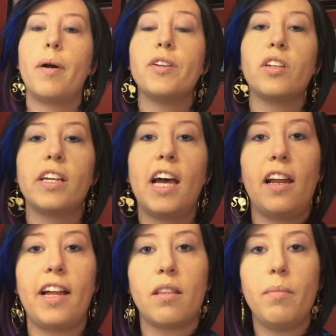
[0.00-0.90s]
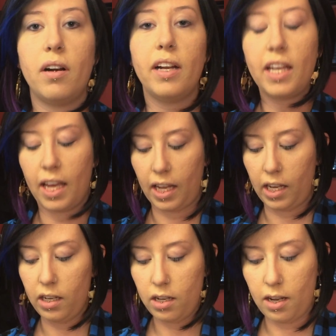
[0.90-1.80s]
Personally, I like the Mary
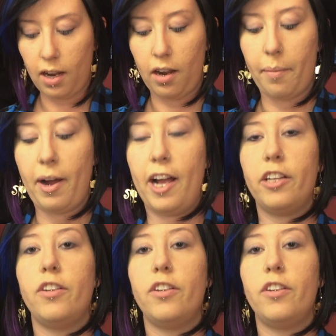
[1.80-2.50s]
Kay. I